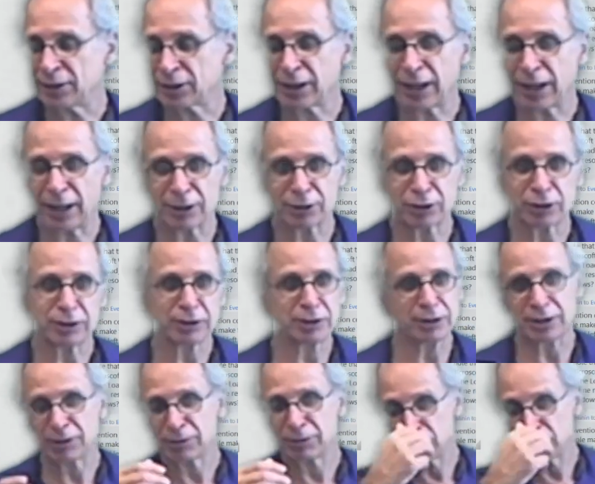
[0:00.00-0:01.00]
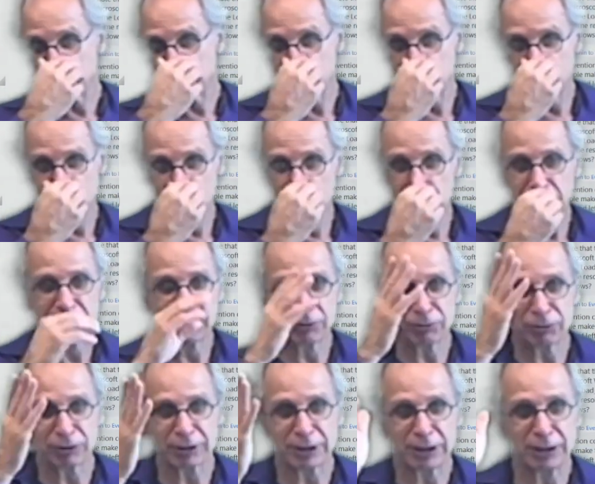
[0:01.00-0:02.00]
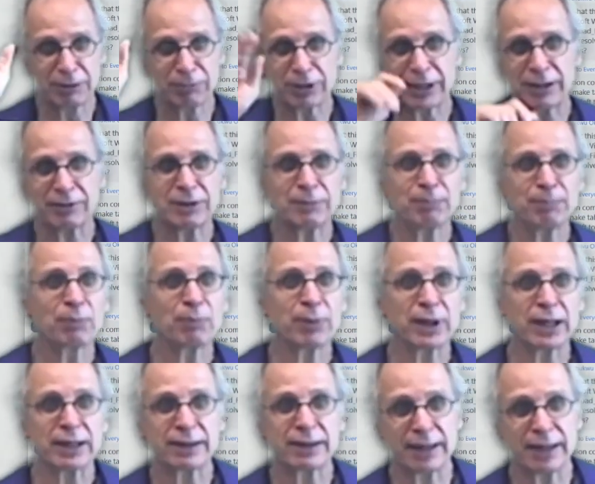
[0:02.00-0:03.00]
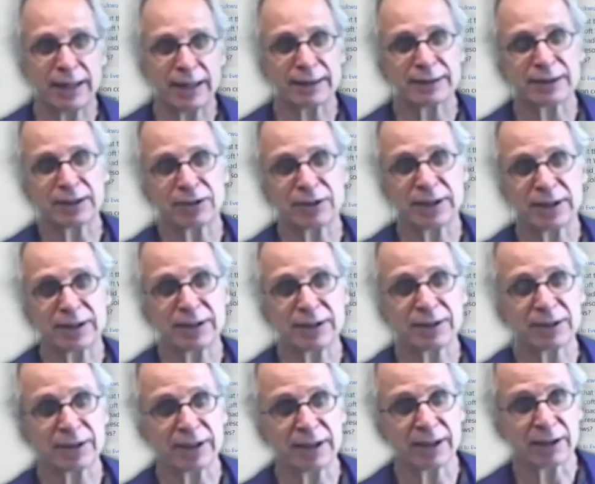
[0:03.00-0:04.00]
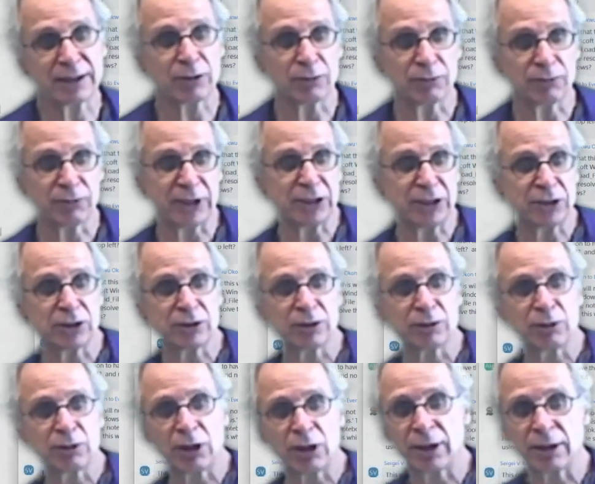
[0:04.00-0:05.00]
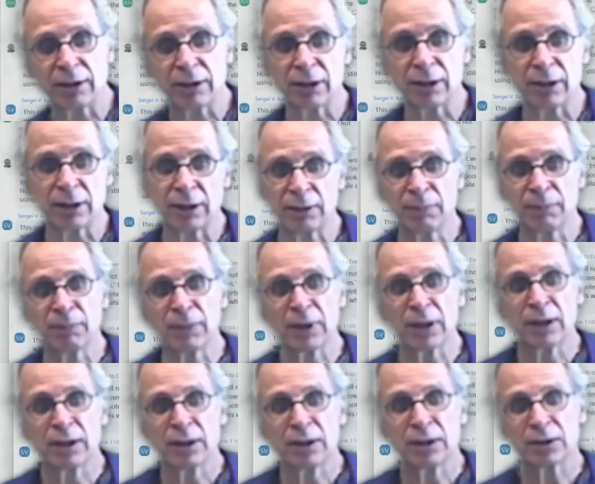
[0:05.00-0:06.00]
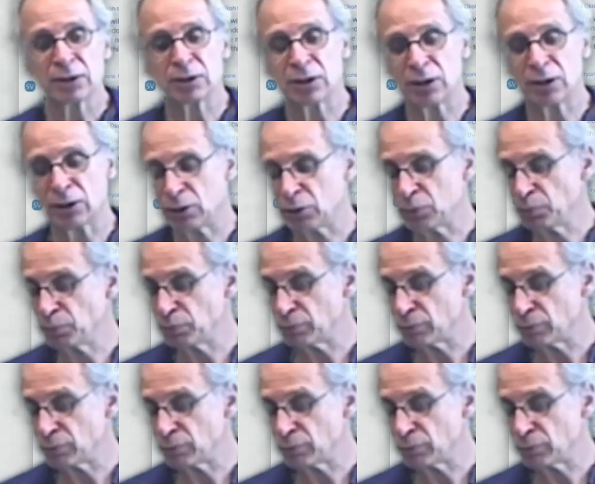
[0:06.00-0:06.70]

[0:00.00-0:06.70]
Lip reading: cultures that do it differently, whatever. But yeah, so that is a convention, and so